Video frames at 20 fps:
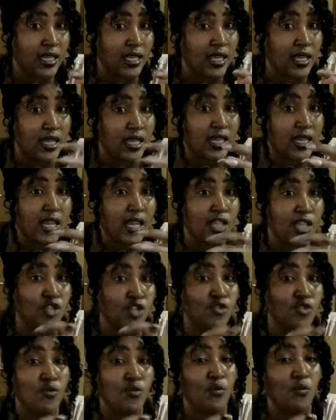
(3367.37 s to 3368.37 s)
Then
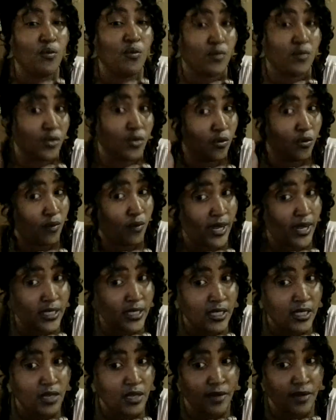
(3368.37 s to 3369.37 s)
you
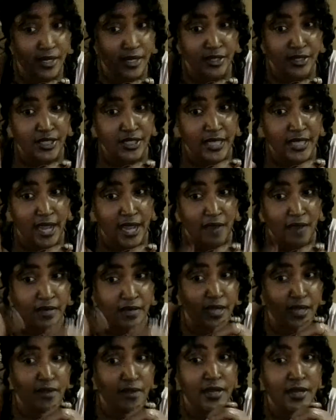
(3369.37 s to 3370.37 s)
wasting your energy now. Now
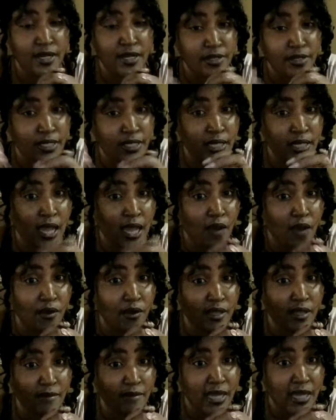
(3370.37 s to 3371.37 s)
your energy not on
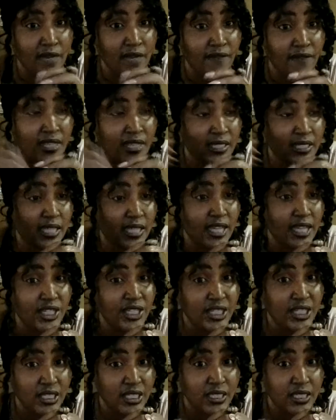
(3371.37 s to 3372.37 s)
your
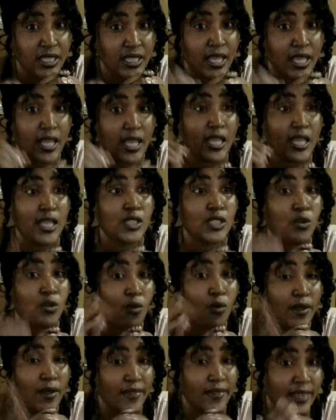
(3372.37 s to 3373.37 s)
manifestations, it's
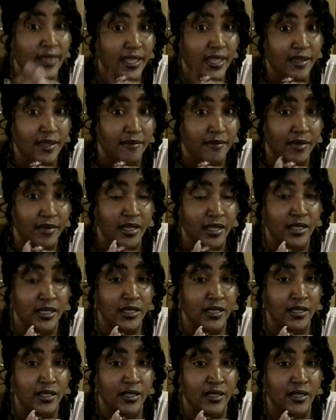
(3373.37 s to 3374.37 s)
on them.
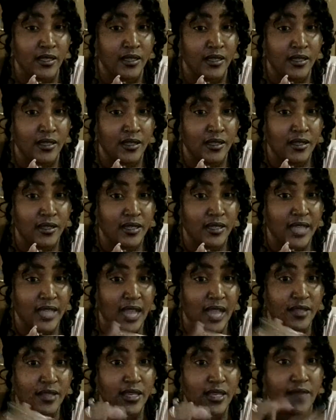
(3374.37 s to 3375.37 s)

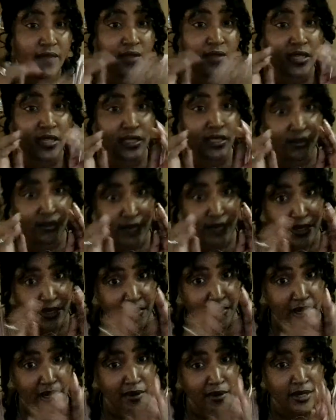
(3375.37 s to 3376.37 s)
Now you're giving and
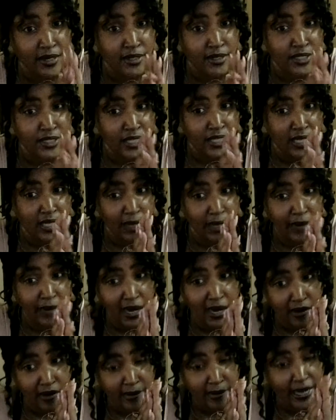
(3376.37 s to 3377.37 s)
surrendering your energy and your
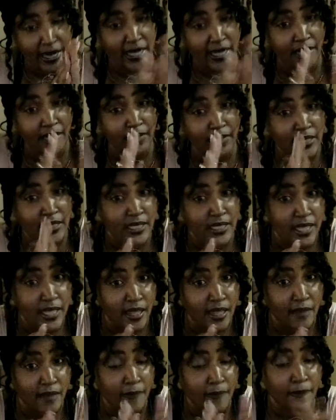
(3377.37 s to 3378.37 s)
power back up to
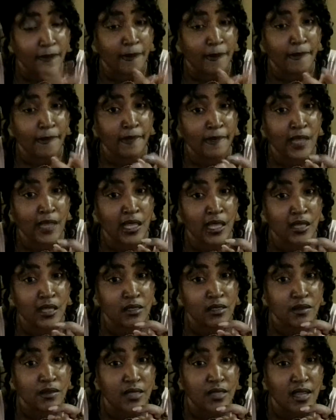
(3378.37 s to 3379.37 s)
them.
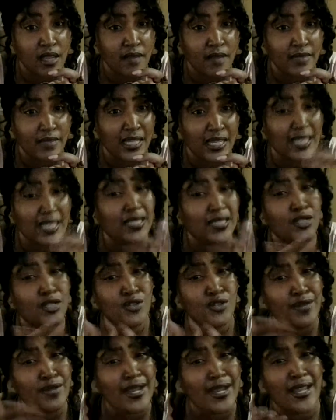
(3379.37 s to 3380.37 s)
You see them? It's a
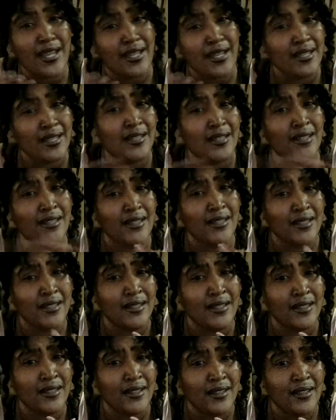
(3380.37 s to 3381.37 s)
trick.
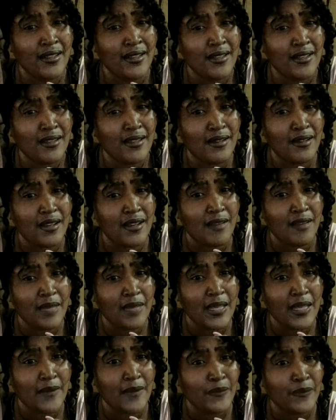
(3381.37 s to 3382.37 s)
You know what I
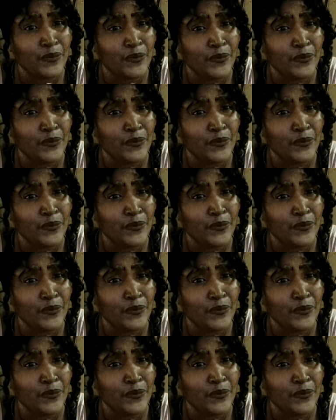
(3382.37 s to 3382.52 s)
mean?